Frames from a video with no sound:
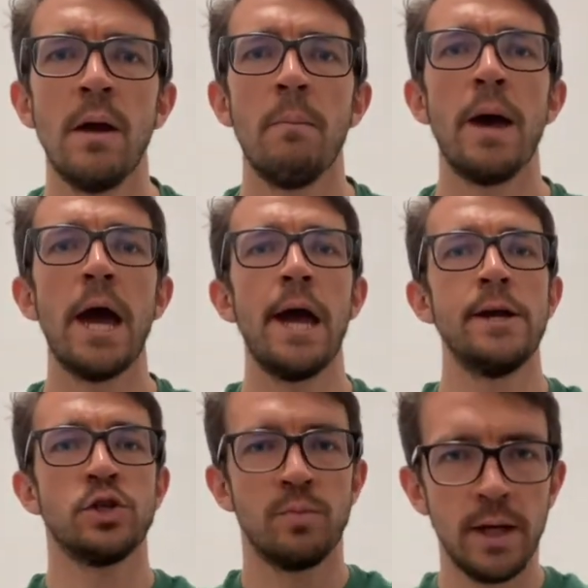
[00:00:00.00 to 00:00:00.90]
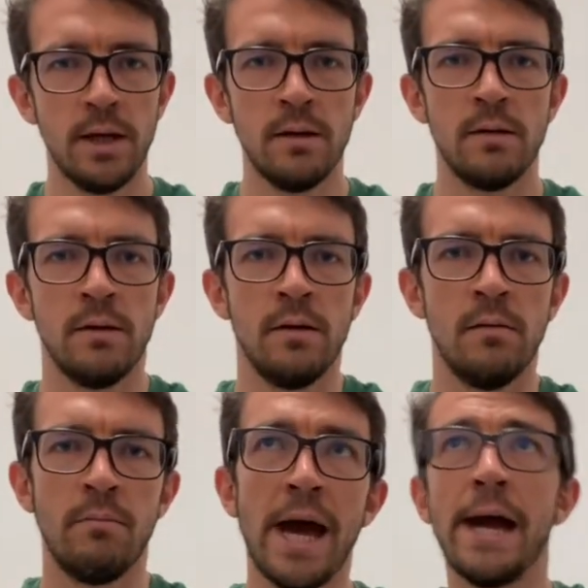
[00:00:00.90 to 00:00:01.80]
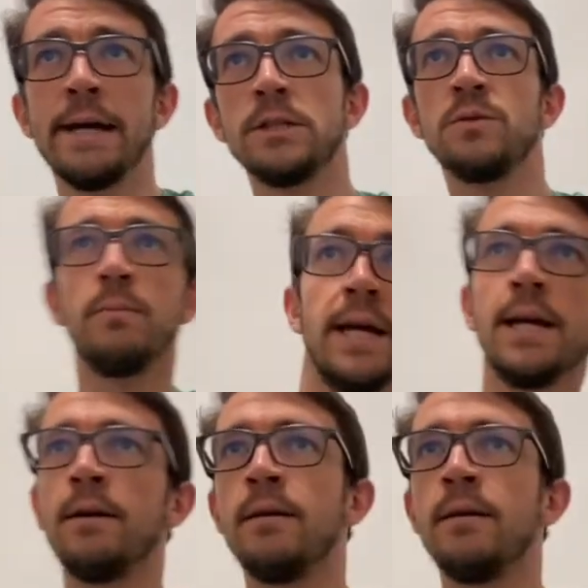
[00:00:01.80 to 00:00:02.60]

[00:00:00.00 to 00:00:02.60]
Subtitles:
match me, match me,